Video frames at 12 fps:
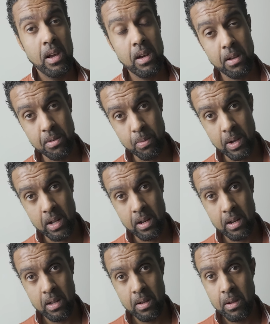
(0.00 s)
as
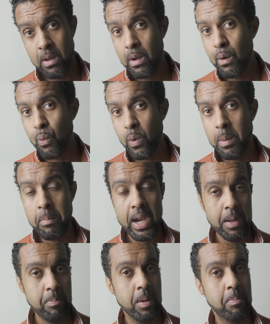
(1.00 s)
well. We
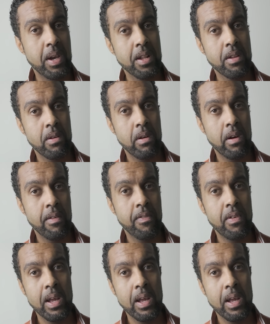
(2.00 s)
might be better off,